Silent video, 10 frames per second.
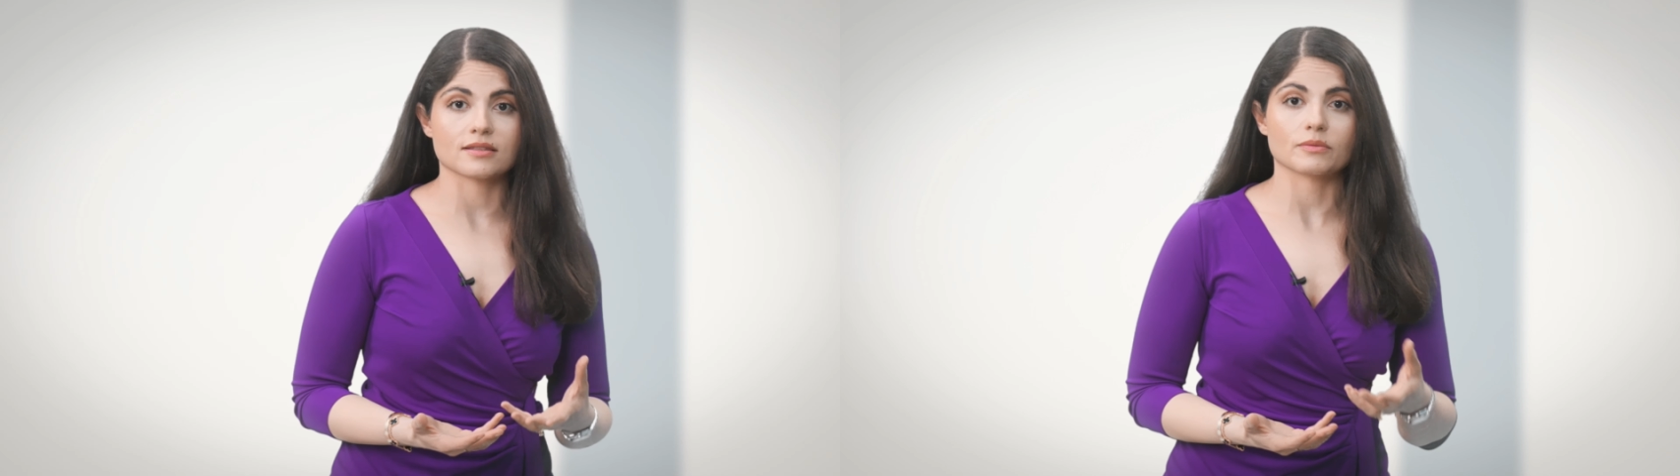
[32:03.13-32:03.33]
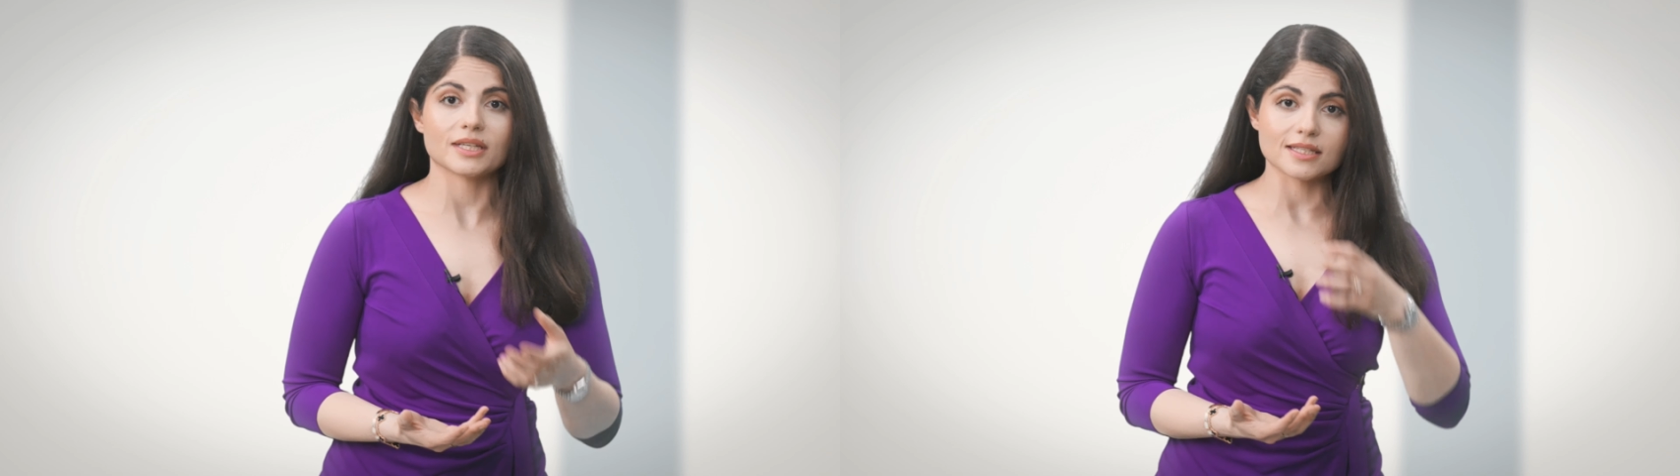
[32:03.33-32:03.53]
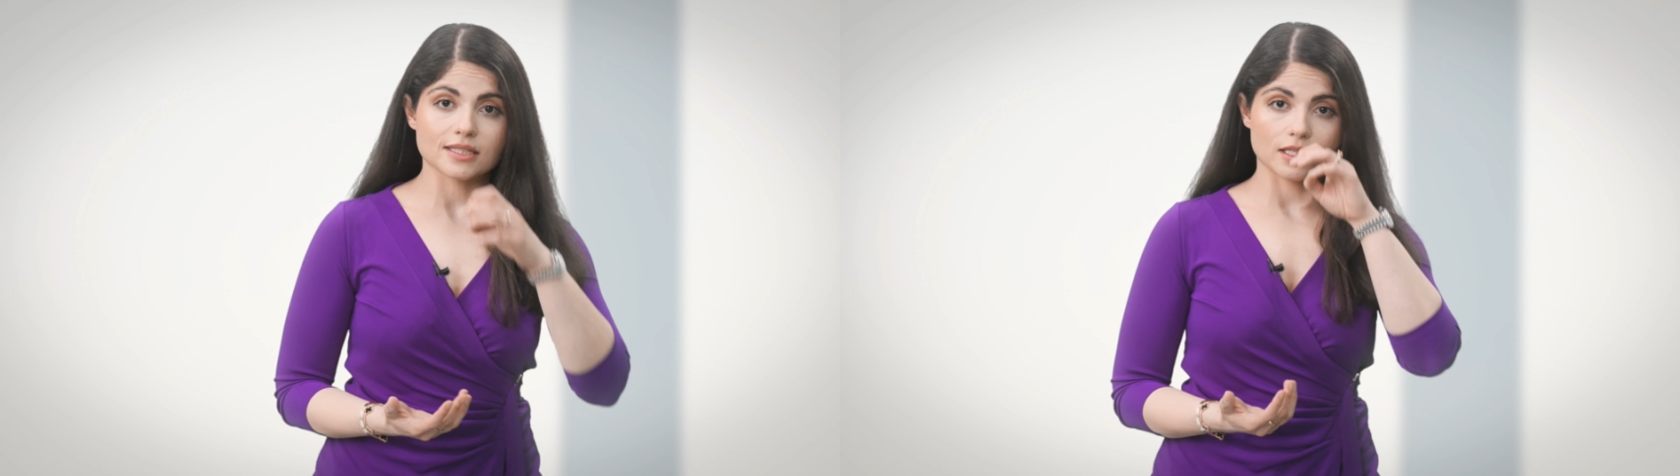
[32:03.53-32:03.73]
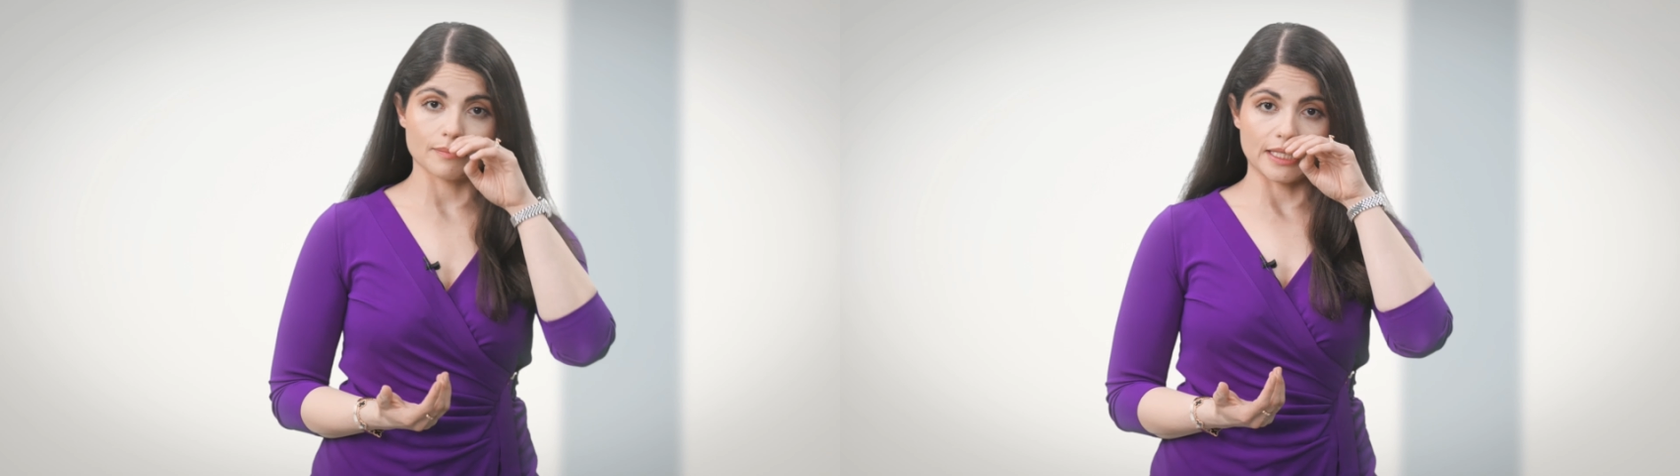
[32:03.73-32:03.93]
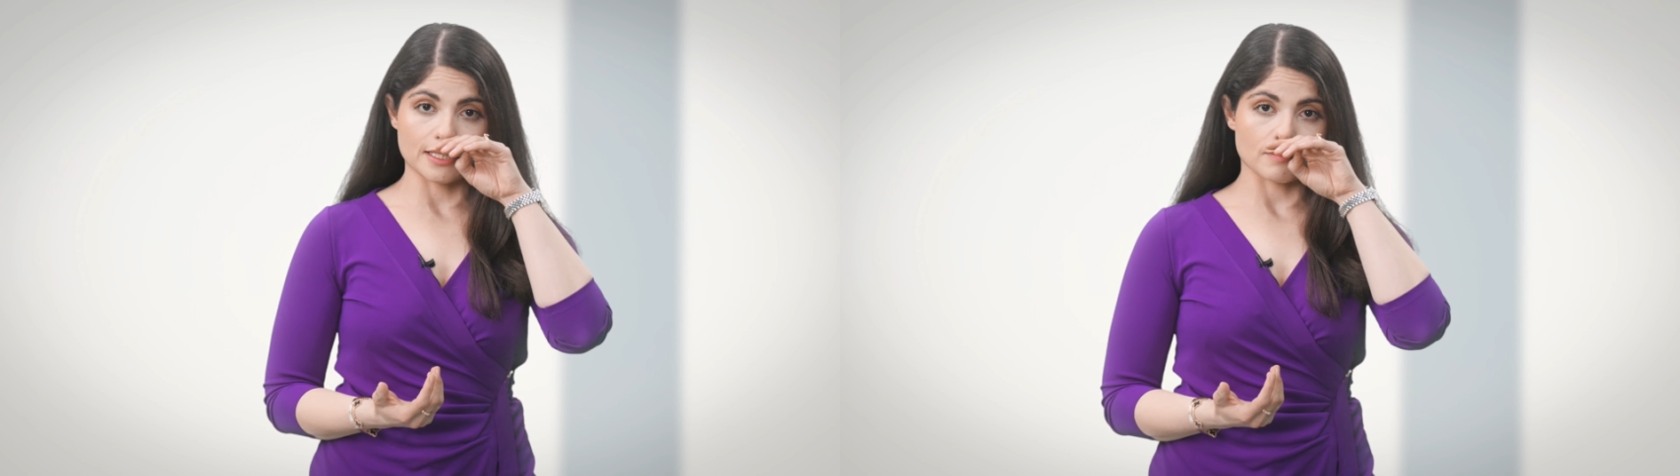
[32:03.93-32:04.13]
there is going to
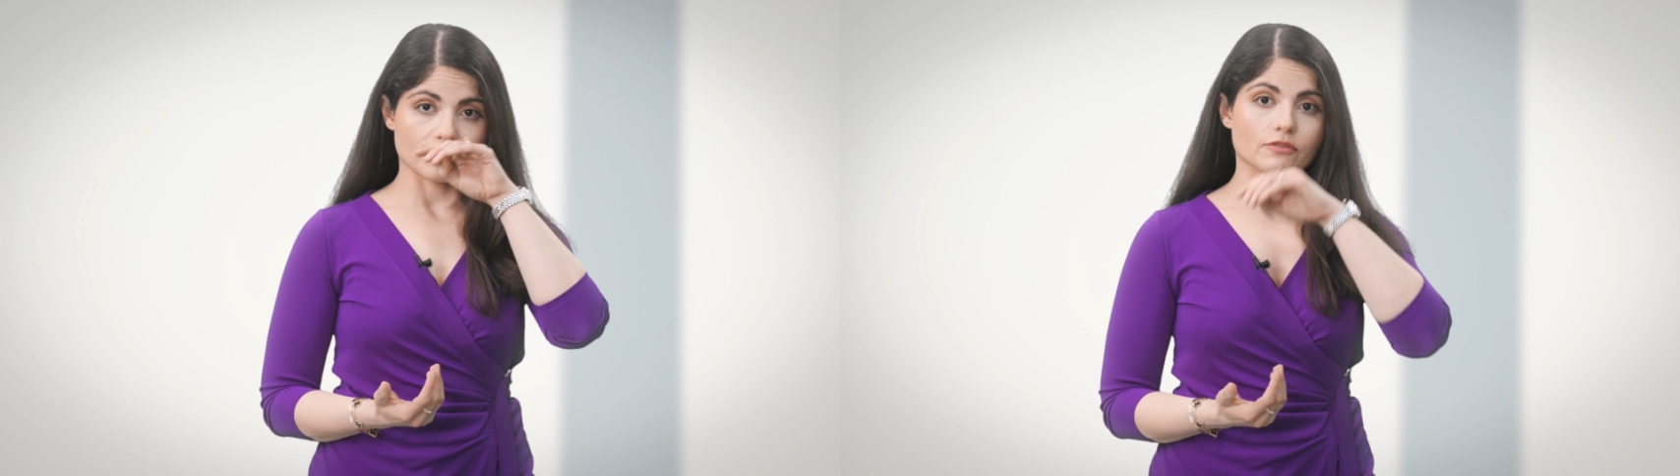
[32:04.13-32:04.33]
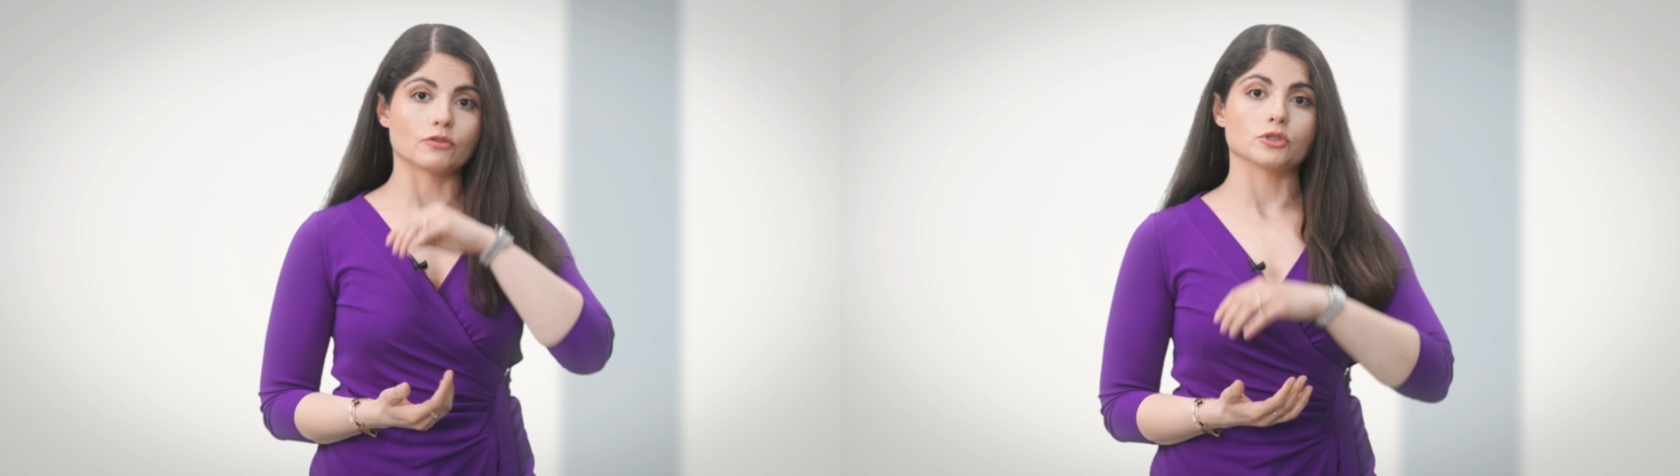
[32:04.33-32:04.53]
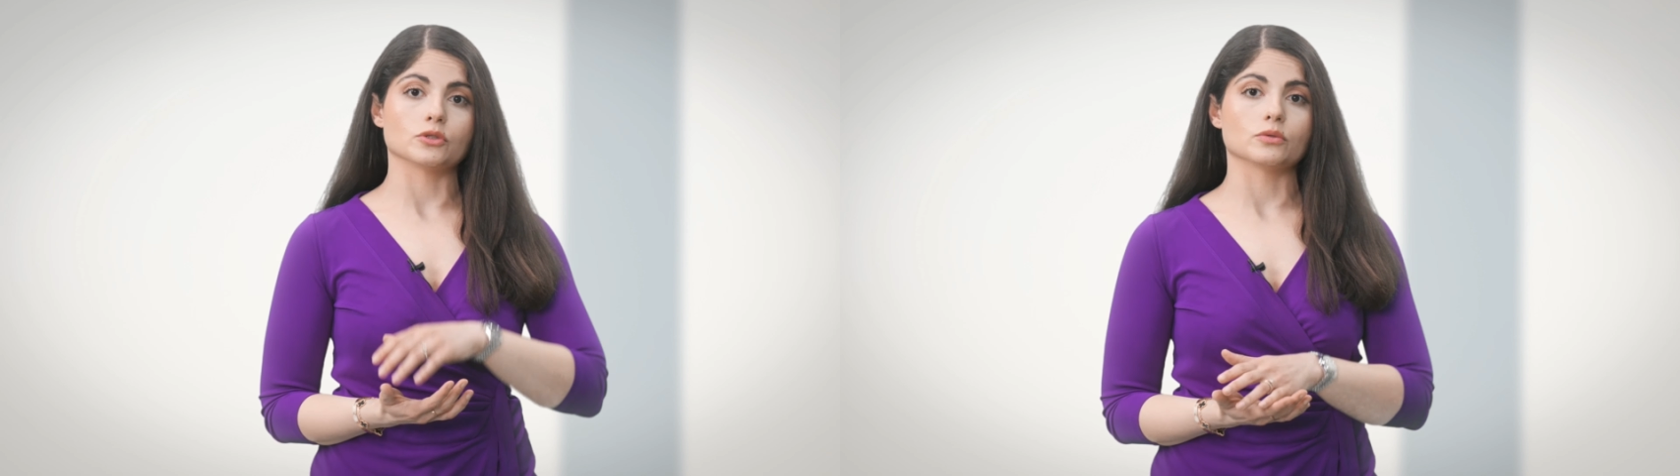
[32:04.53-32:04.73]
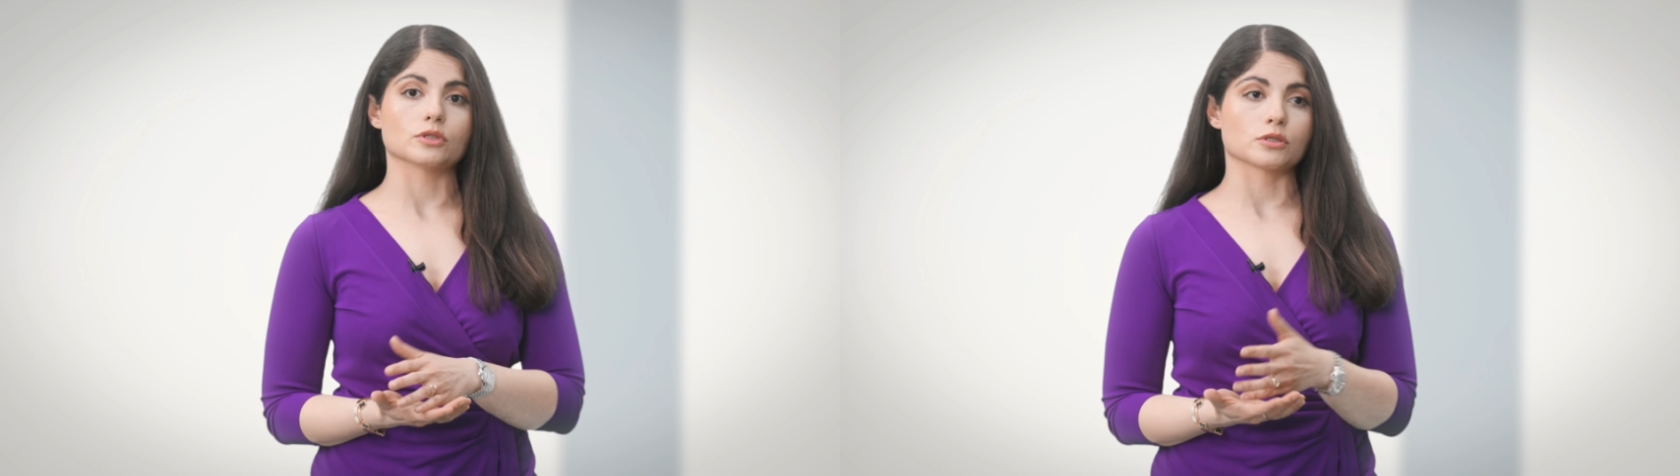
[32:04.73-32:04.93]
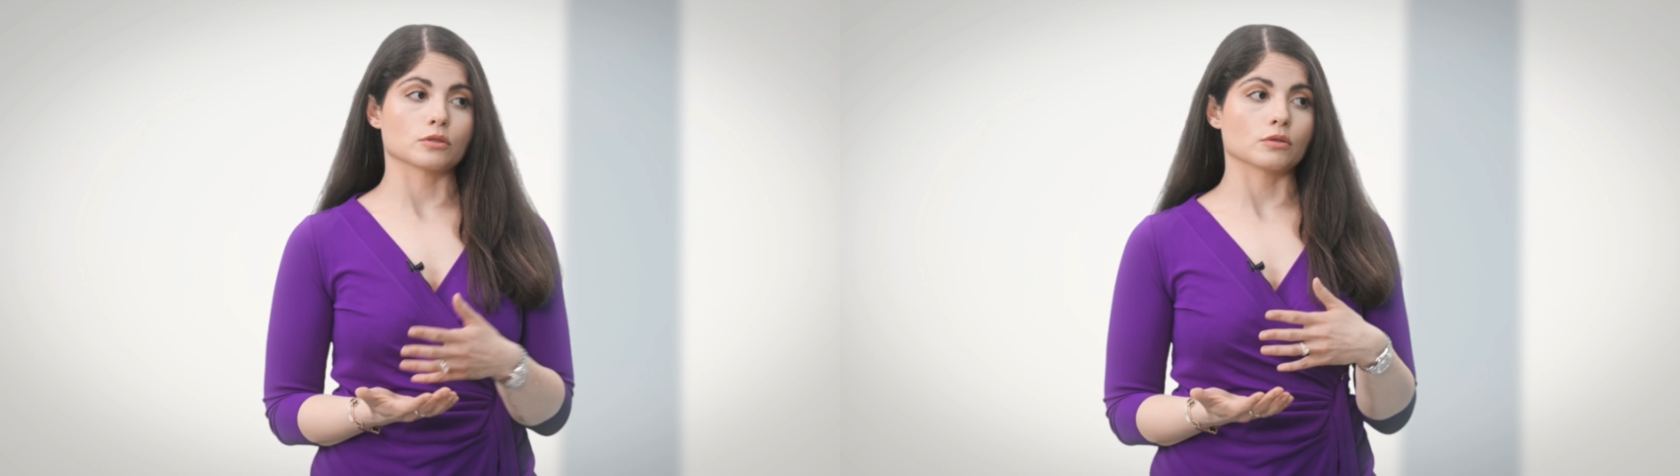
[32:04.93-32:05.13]
be something for you
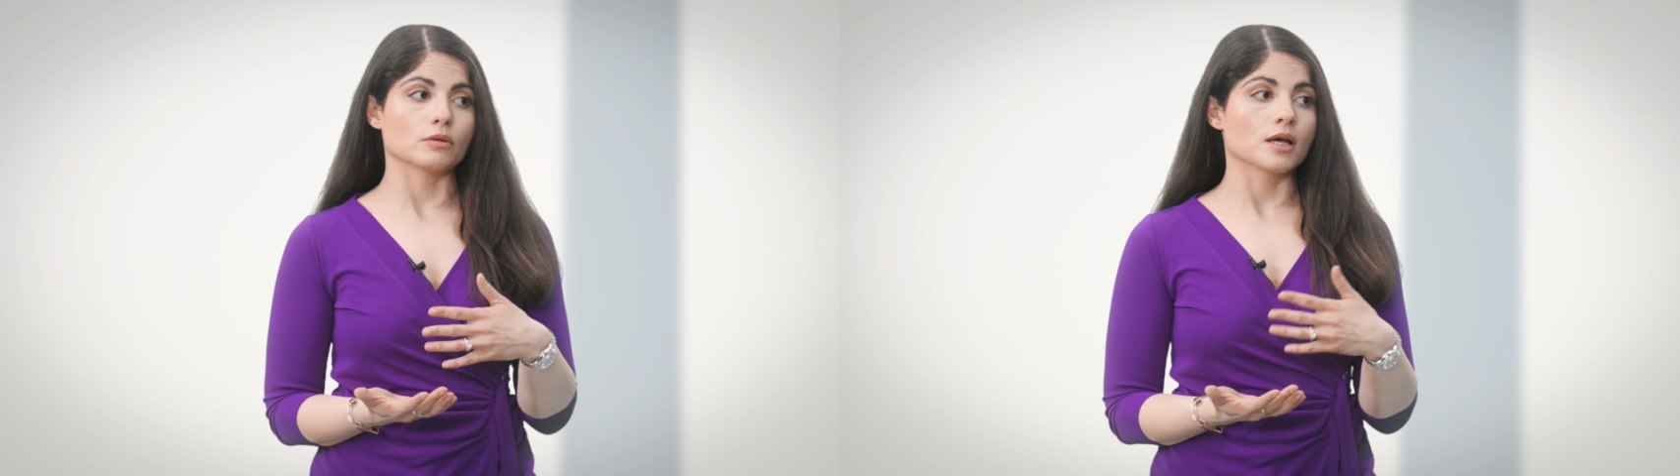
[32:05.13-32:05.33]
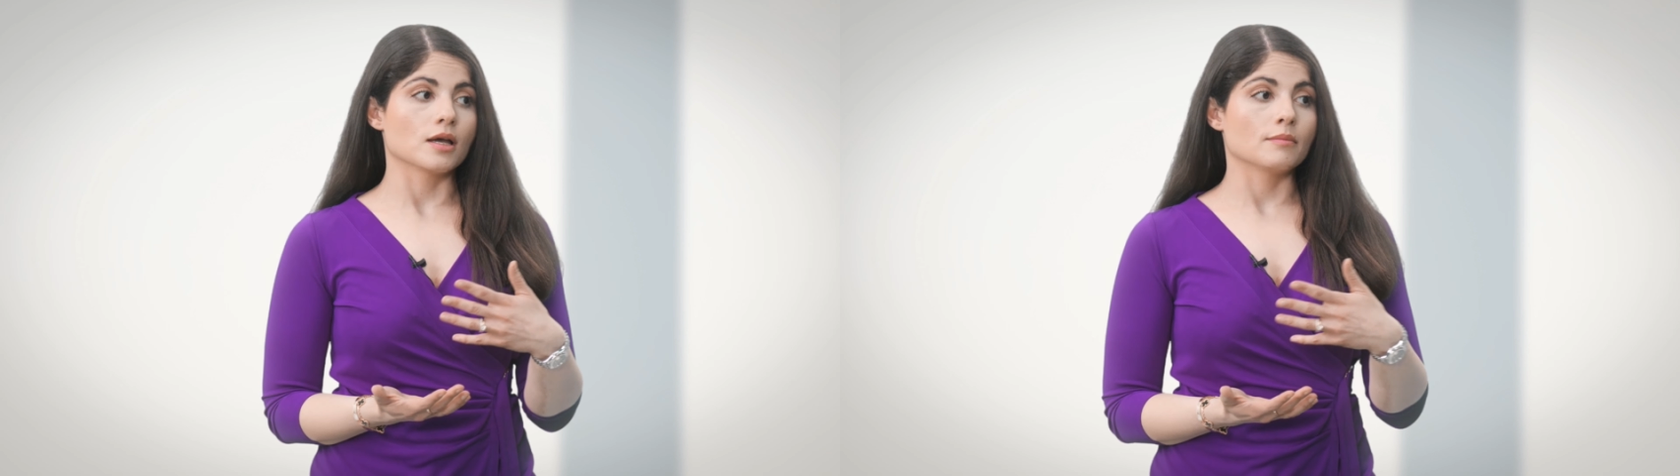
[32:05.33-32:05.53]
to